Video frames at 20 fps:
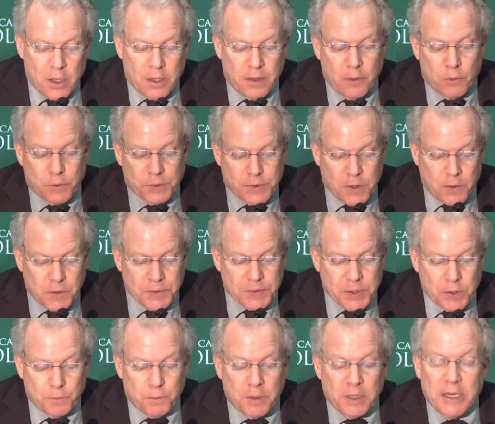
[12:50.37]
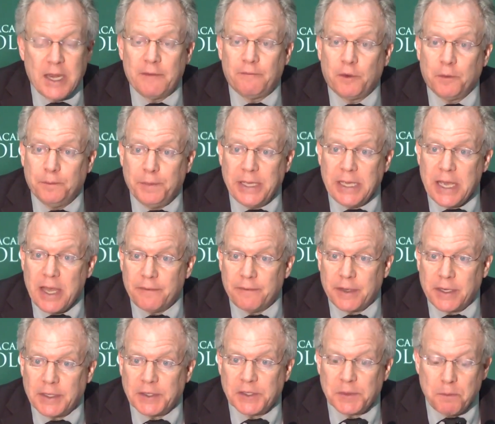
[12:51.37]
There was also Level B
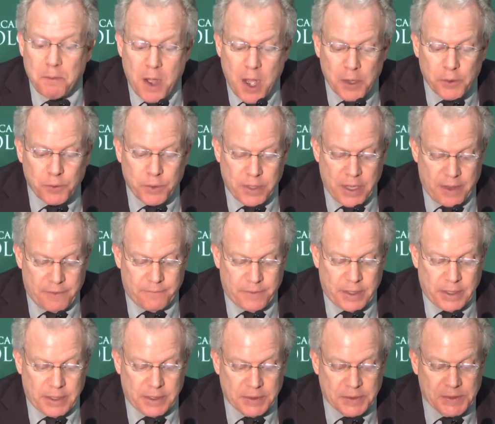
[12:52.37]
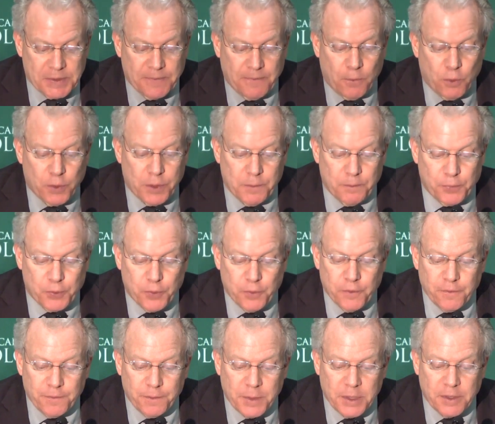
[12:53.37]
evidence, moderate evidence, for
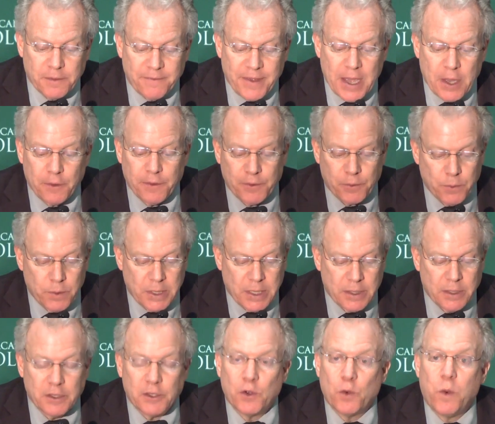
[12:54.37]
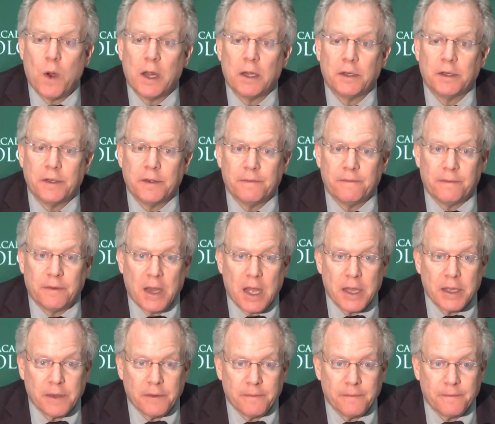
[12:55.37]
improvement of health-related quality of
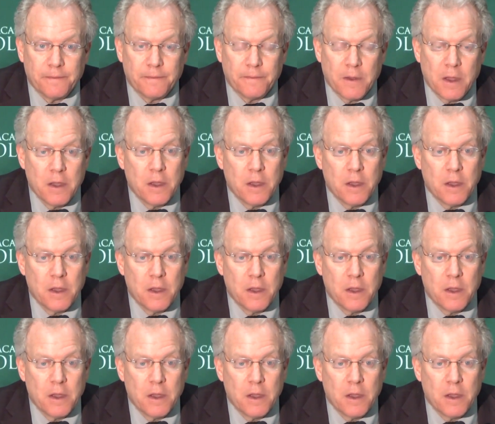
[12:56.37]
life